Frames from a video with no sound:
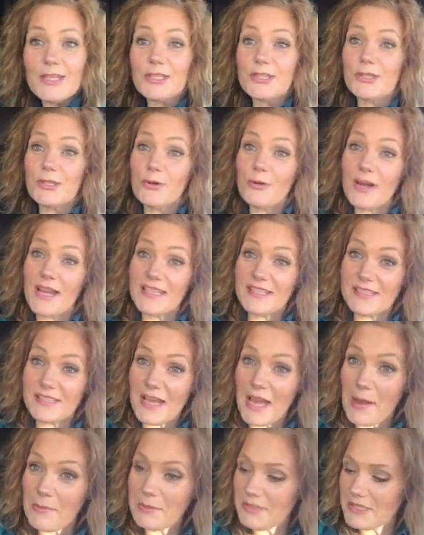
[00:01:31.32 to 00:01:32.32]
So I
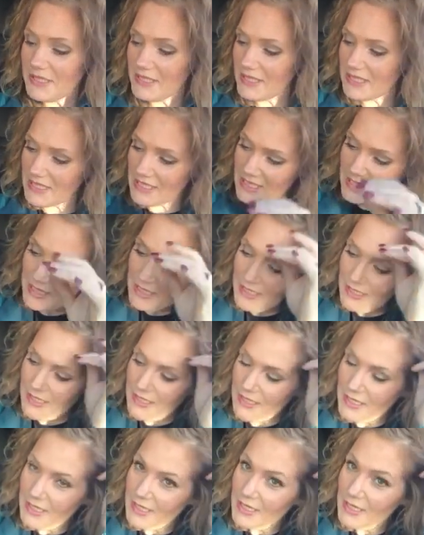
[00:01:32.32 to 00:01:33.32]
stopped at the
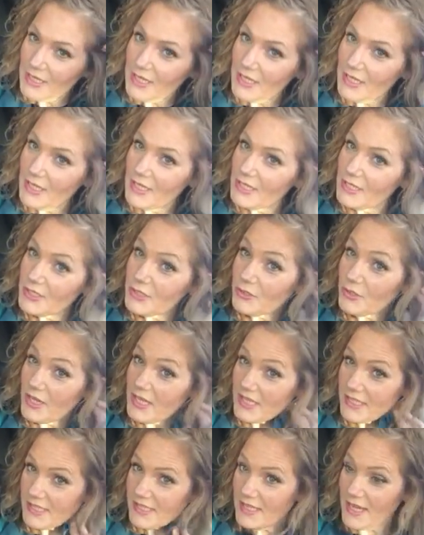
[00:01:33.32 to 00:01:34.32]

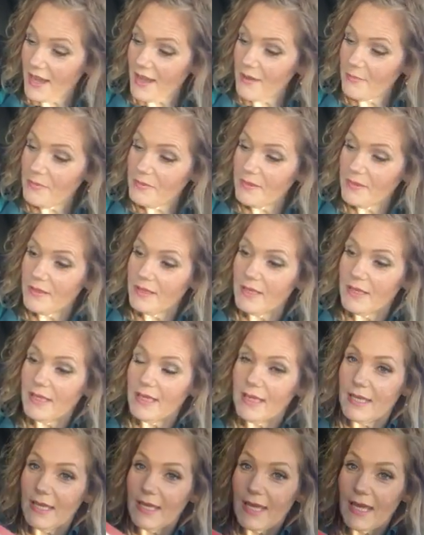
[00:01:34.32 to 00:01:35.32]
truck stop
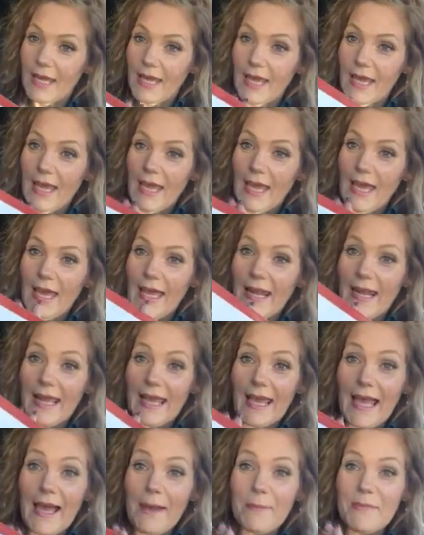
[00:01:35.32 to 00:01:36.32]
and
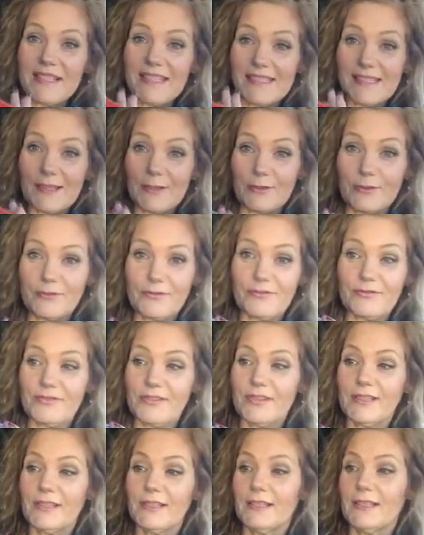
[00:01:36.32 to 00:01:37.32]
I got myself
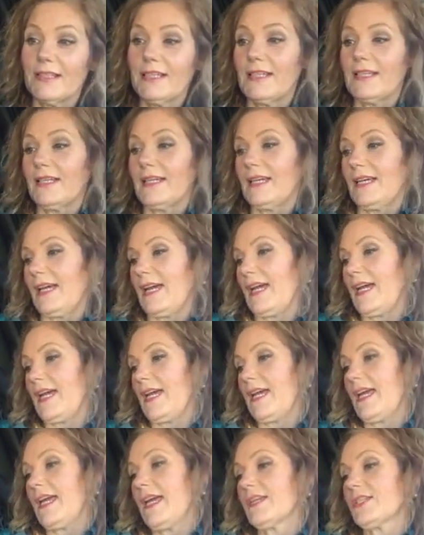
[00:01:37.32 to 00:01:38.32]

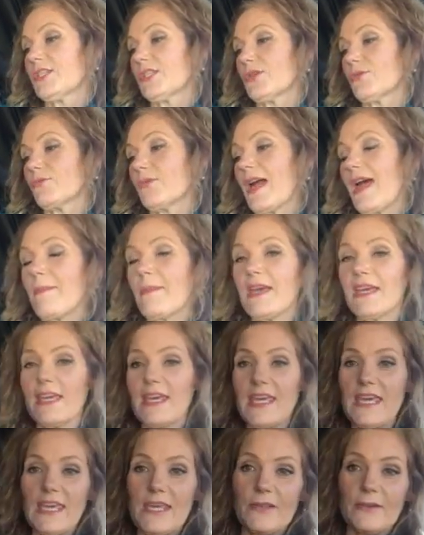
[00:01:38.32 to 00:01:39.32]
a
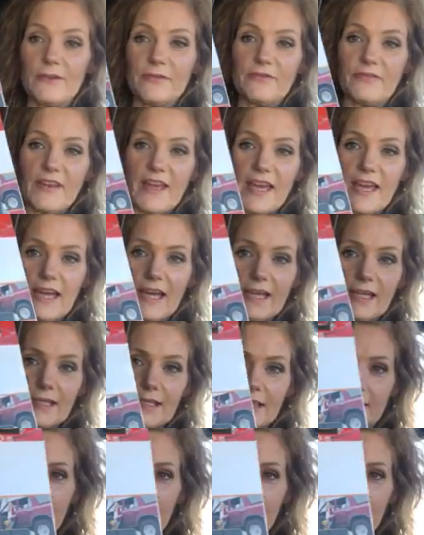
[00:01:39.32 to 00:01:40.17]
ceramic heater fan